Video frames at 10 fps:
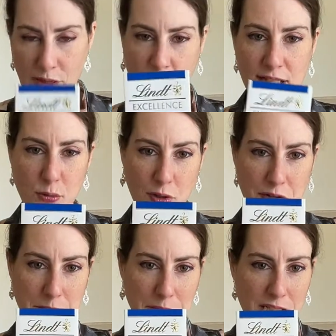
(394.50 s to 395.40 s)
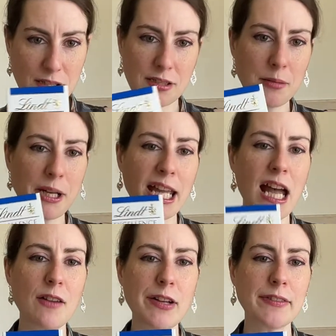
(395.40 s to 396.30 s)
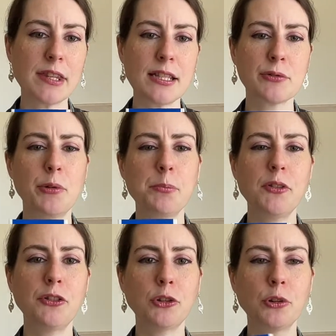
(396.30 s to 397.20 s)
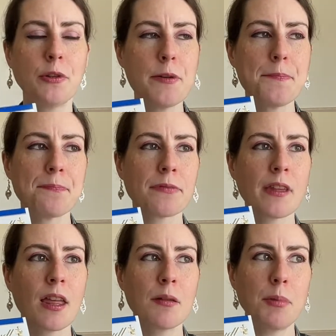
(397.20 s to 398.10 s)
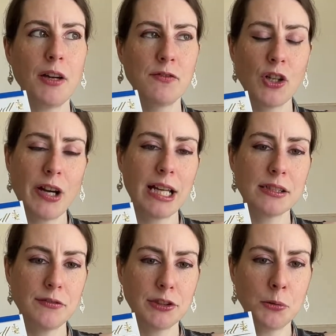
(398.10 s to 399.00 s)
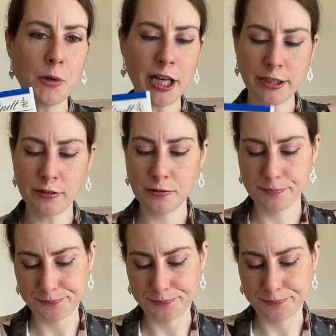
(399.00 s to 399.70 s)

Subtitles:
this one measures up. I have had this one before, but I've not had it for a while.